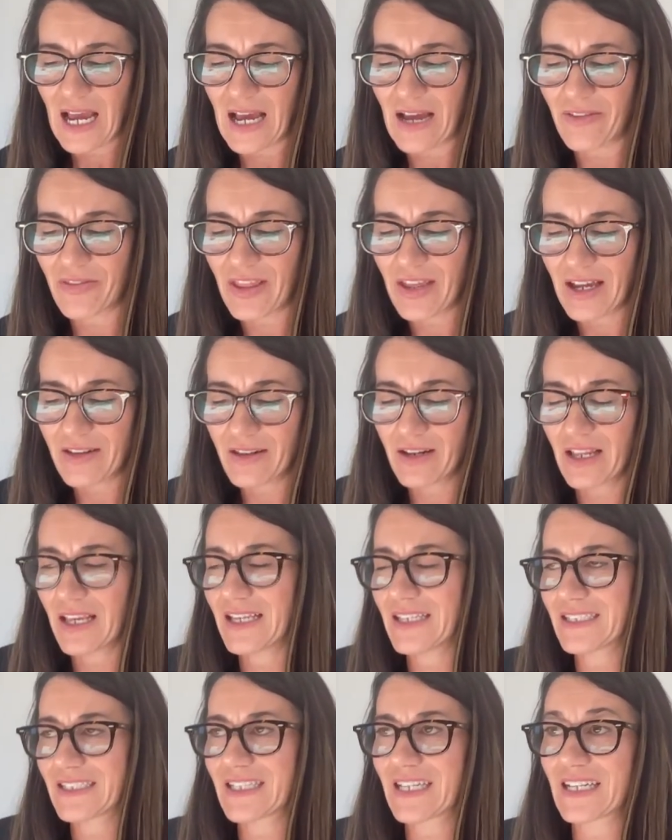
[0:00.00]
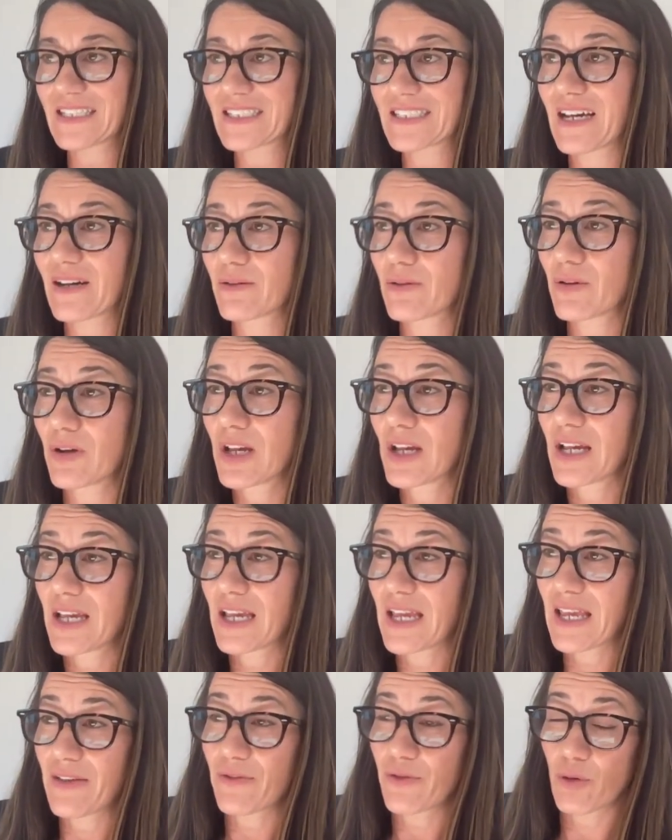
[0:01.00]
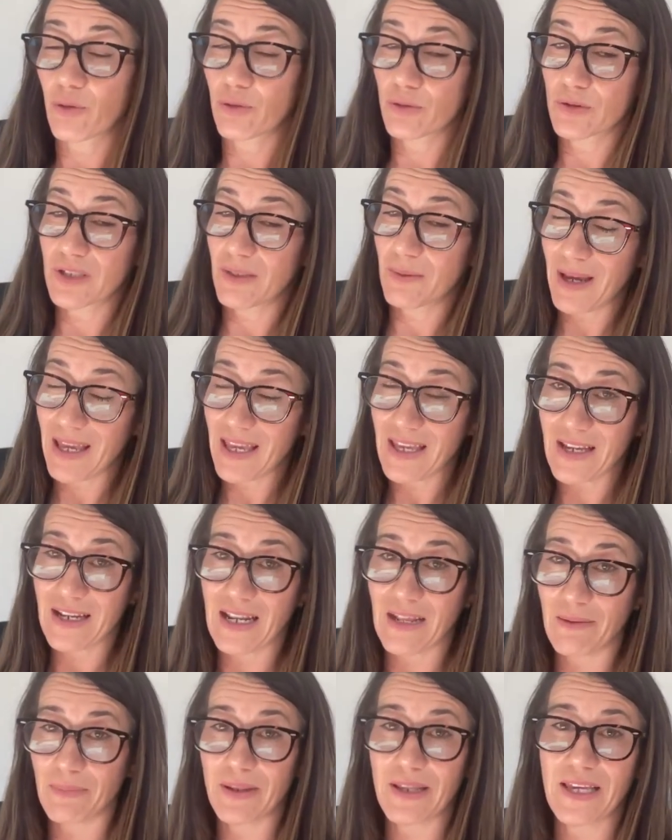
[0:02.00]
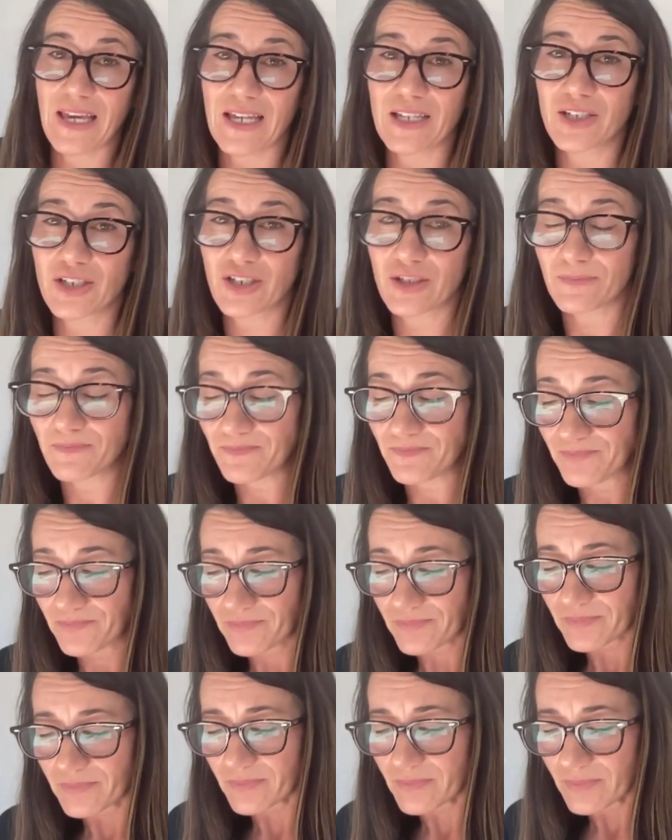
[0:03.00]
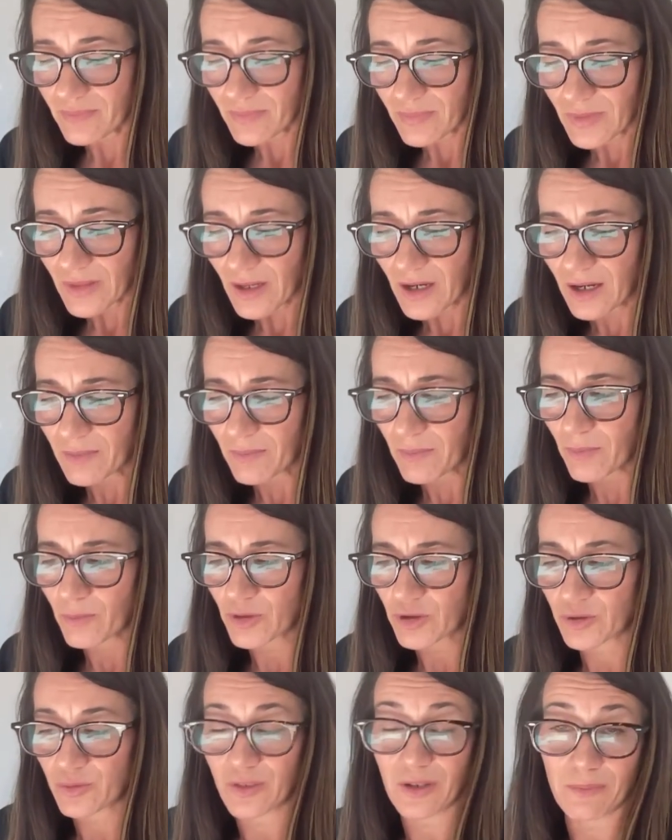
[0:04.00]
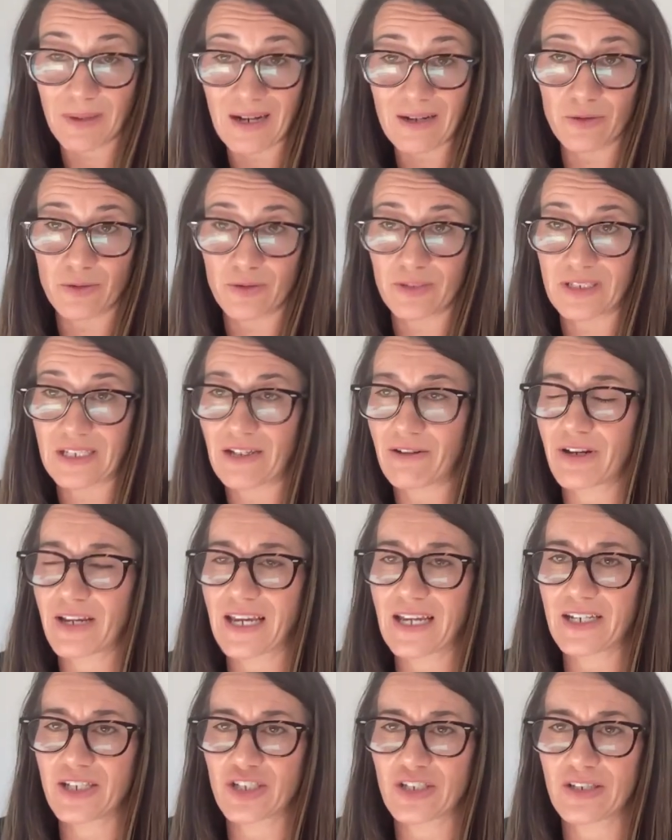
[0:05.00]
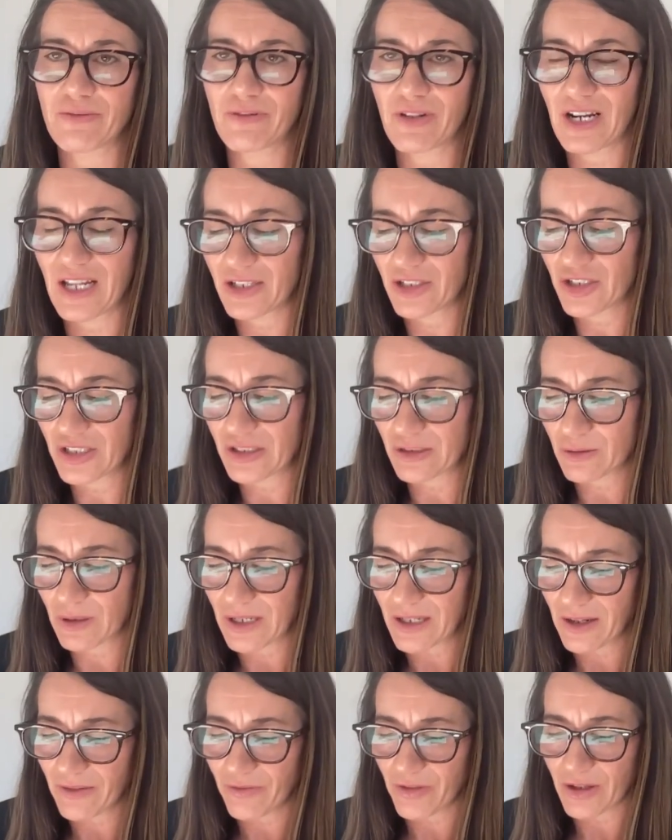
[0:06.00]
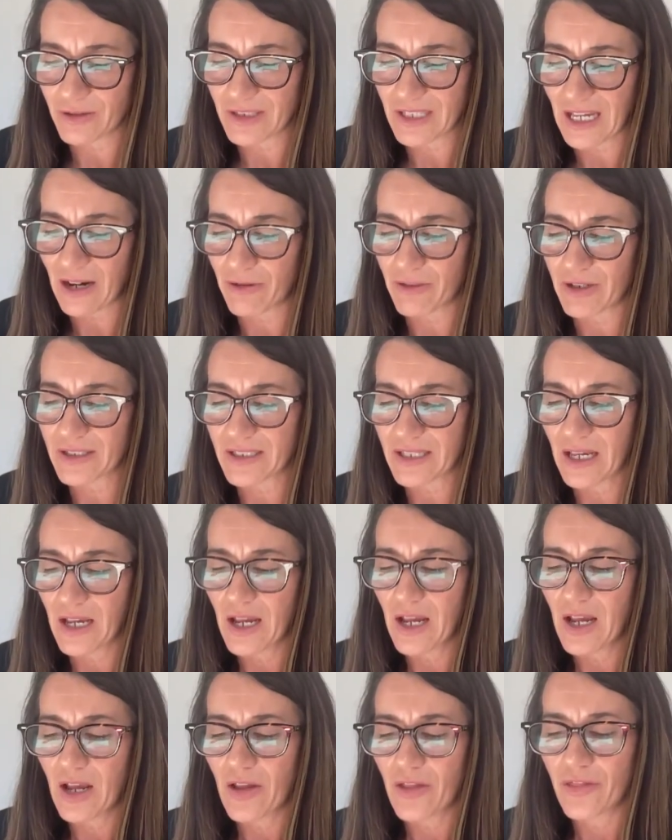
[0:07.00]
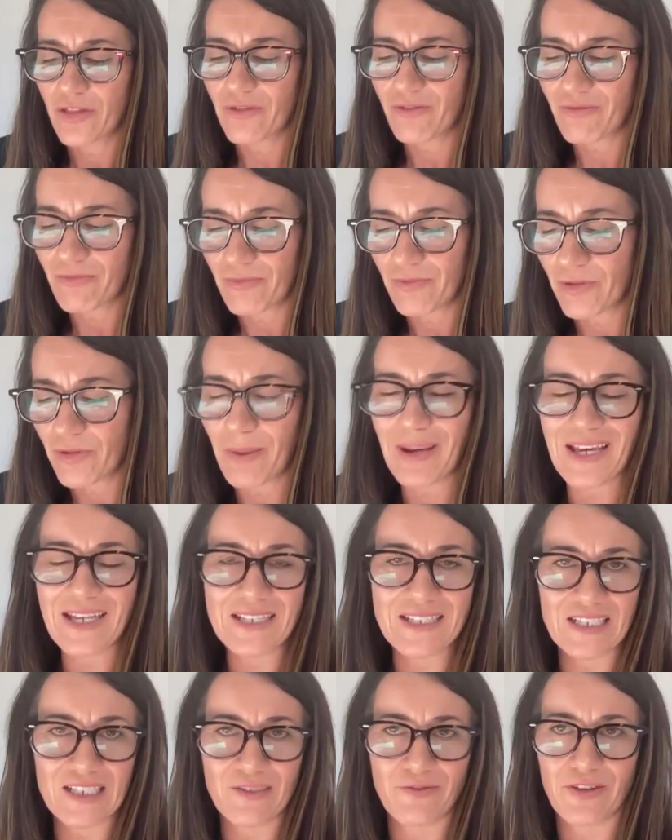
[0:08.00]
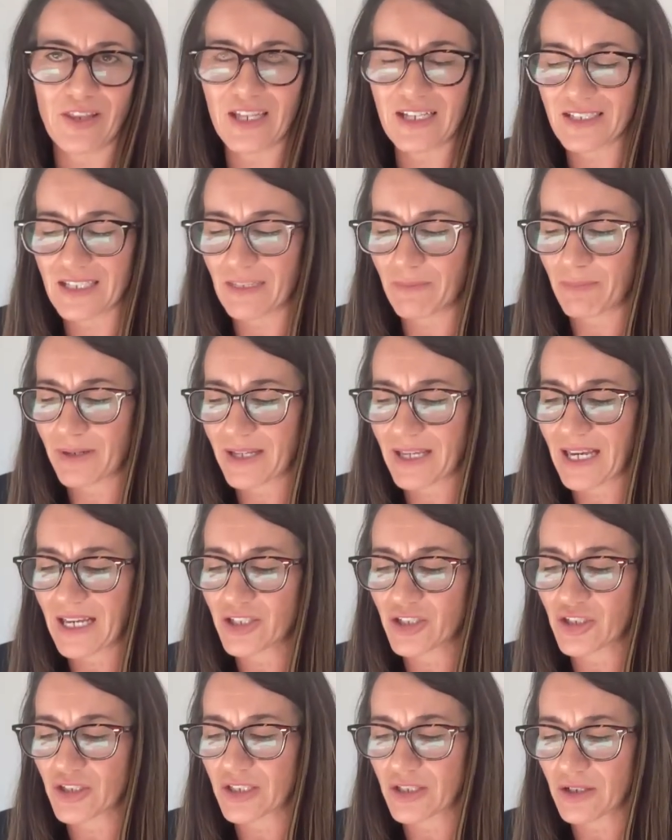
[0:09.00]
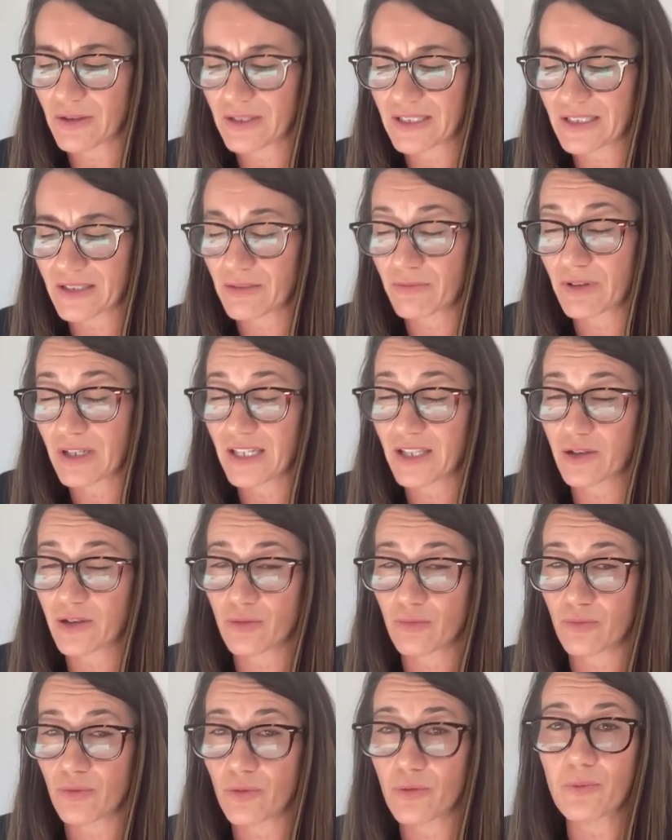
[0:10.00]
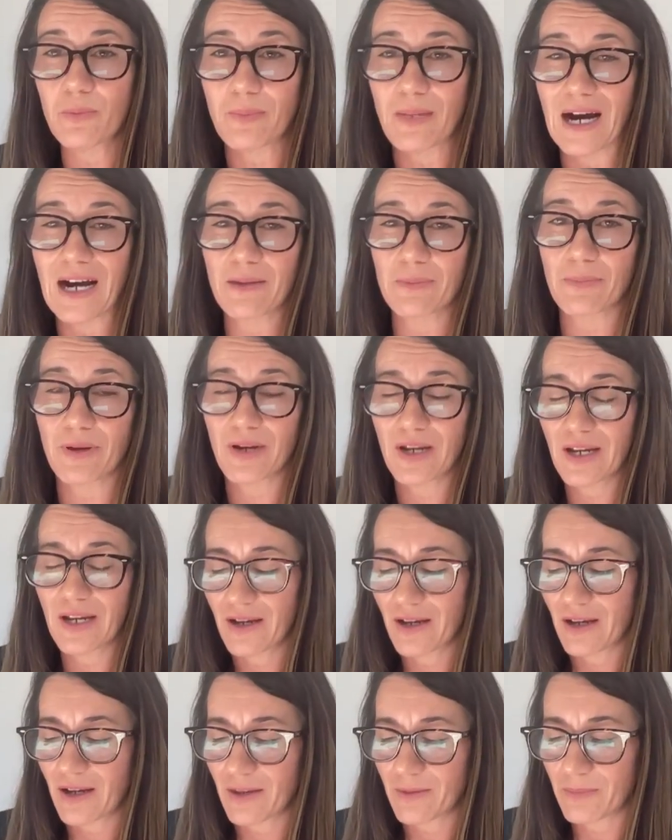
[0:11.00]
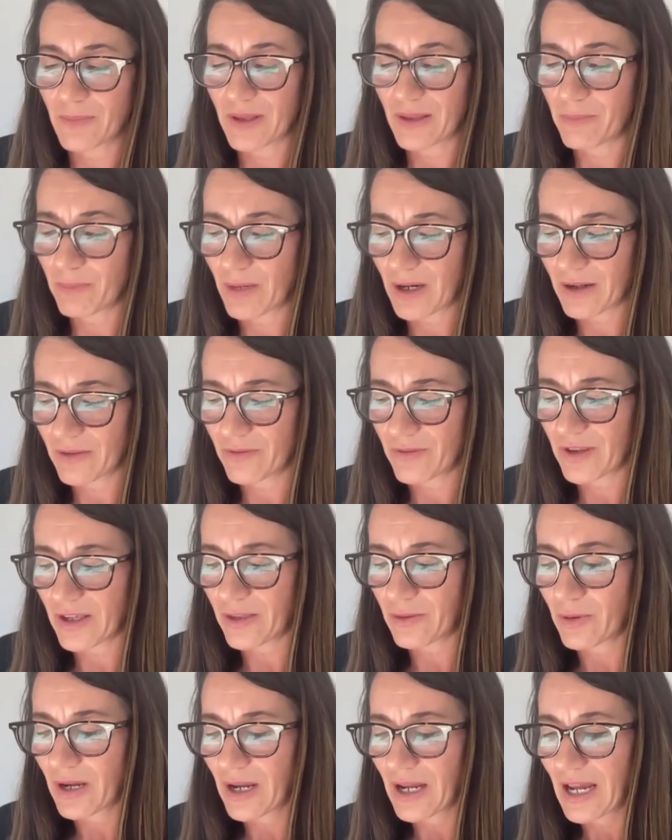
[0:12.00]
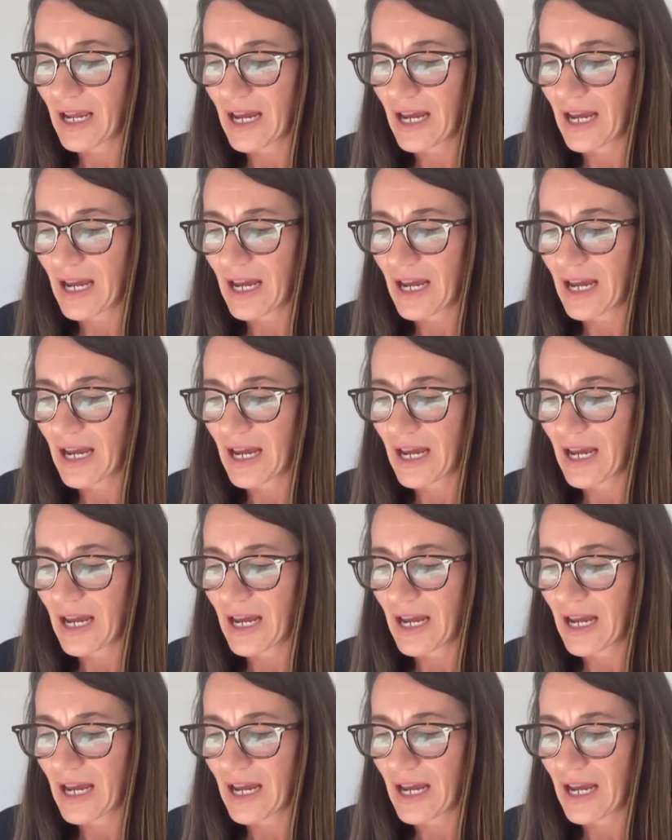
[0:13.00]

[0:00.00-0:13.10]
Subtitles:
And then it sets out, if you're to make an application, which would amount to a derogation in relation to any of those areas, the basis for that application. So it's a really good route map, in my view.